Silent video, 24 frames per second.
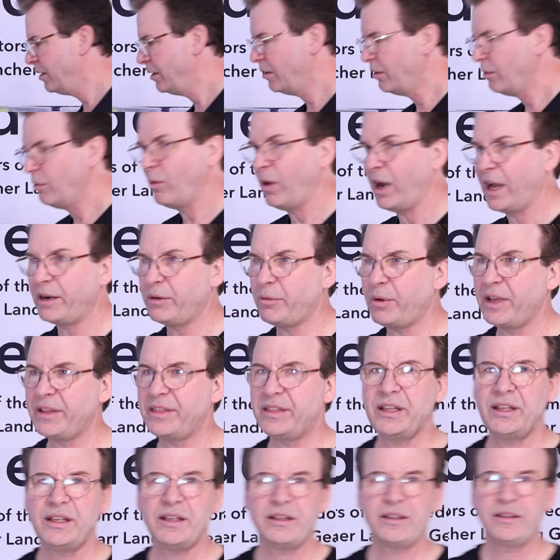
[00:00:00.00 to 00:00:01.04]
Why do I
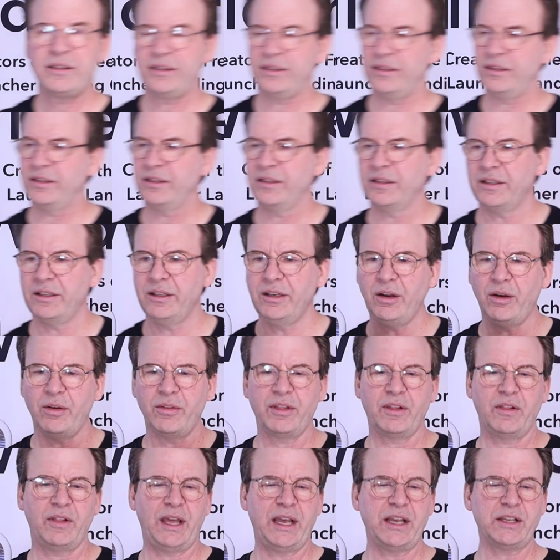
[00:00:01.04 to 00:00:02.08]
think, the
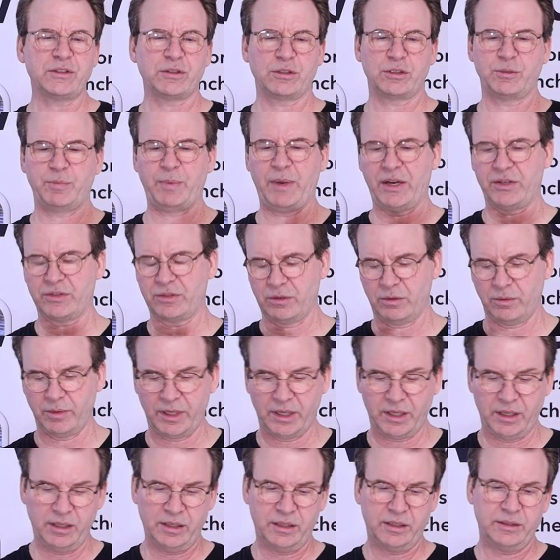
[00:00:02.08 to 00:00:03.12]
legs are special?
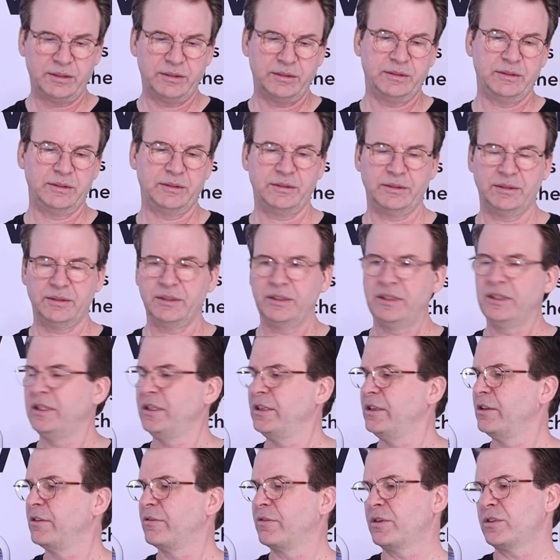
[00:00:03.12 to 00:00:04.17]
Well,
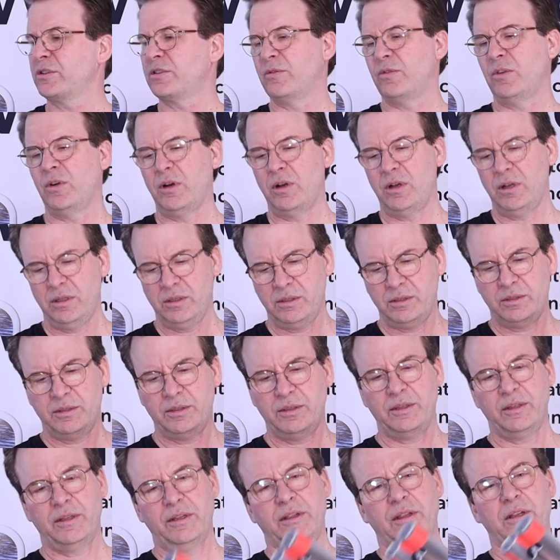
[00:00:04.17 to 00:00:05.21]
first of all,
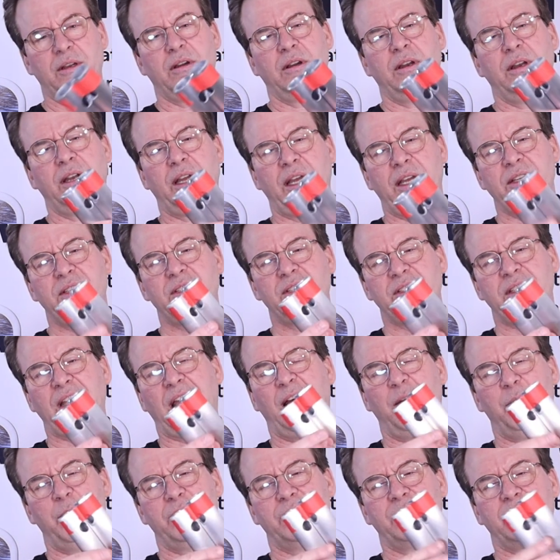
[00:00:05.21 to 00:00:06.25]
they're a nice
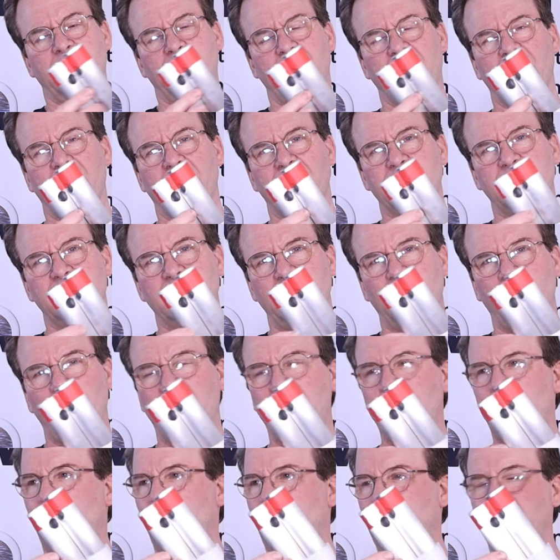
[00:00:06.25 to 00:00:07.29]
stout material. It's
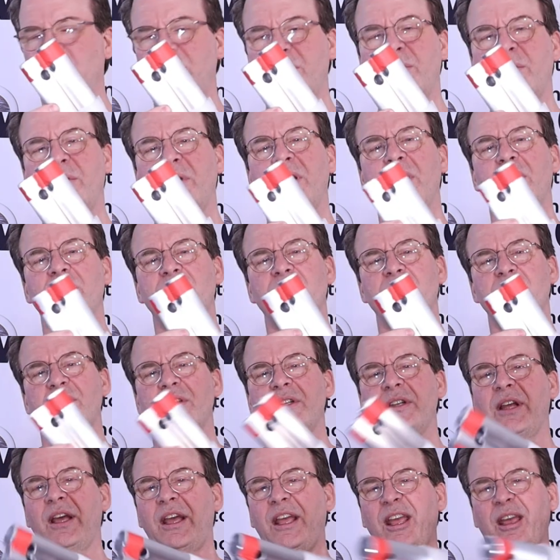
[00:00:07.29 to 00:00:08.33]
1.3 inches in
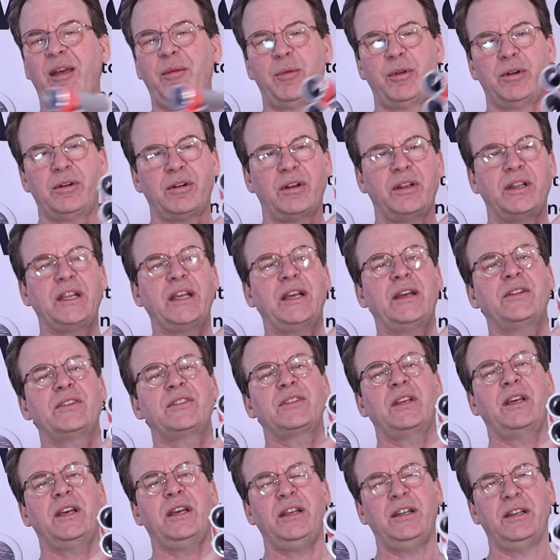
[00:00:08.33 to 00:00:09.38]
diameter on the
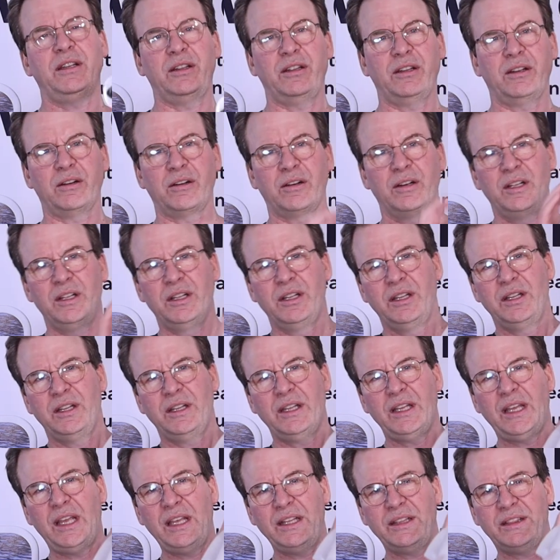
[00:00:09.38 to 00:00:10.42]
outside, and they're
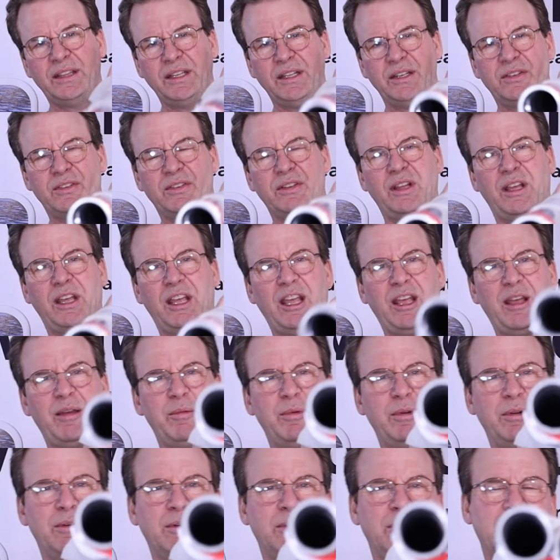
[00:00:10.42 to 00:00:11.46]
1/8 inch
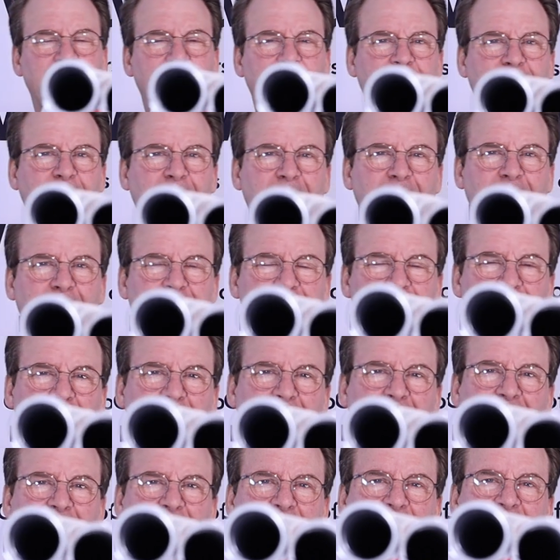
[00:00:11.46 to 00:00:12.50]
diameter, or
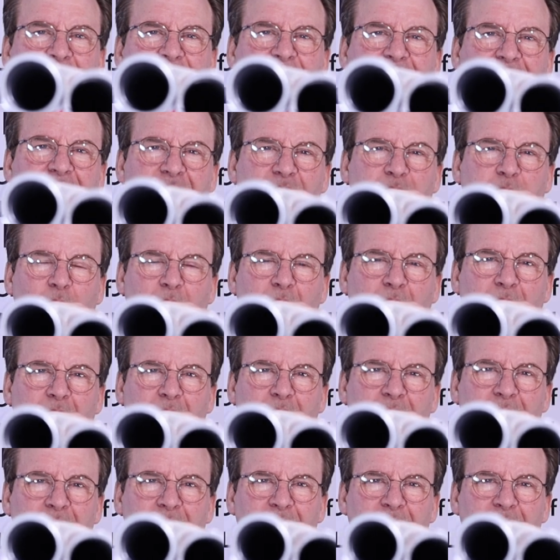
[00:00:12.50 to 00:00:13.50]
sorry, 1/8 inch wall,